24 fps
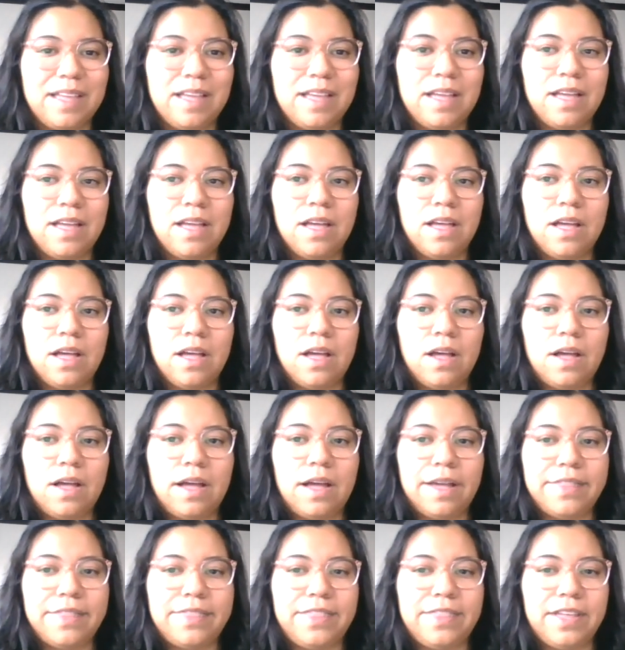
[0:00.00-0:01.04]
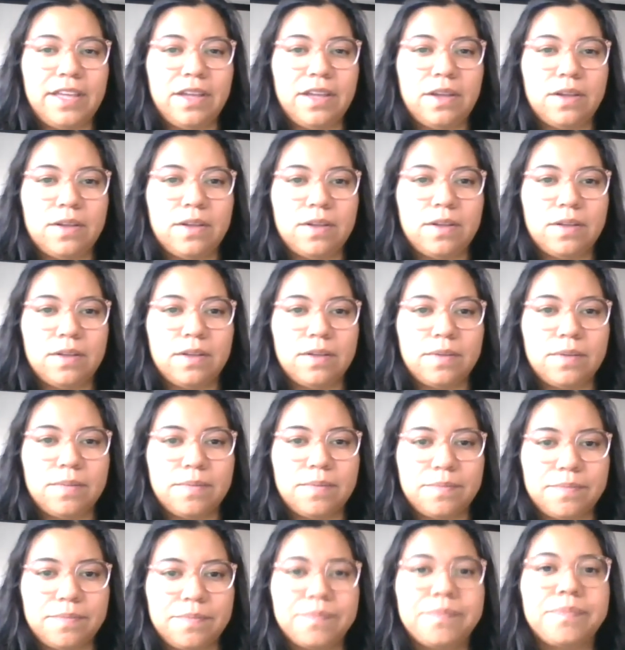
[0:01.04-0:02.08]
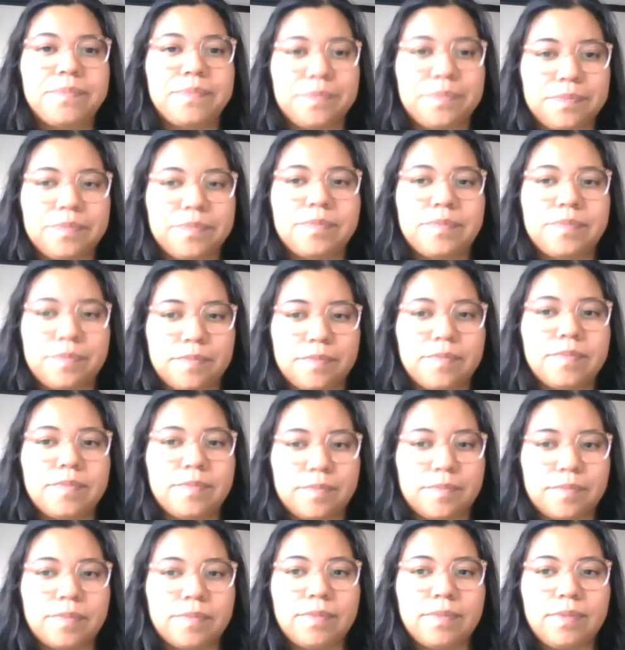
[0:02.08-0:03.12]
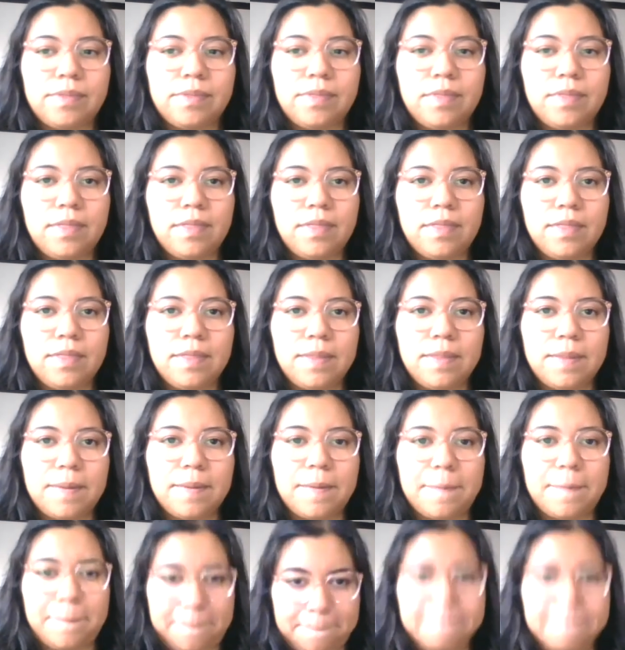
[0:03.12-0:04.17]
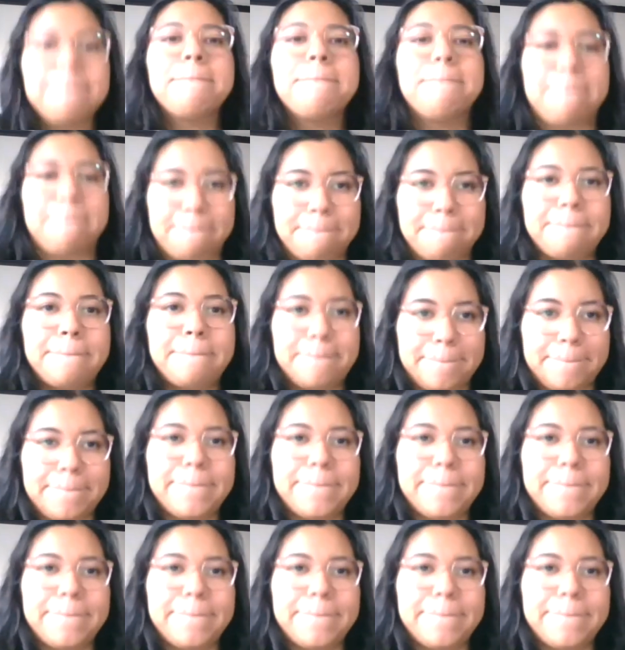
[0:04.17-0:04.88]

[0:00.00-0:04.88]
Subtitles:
The person shown says nothing.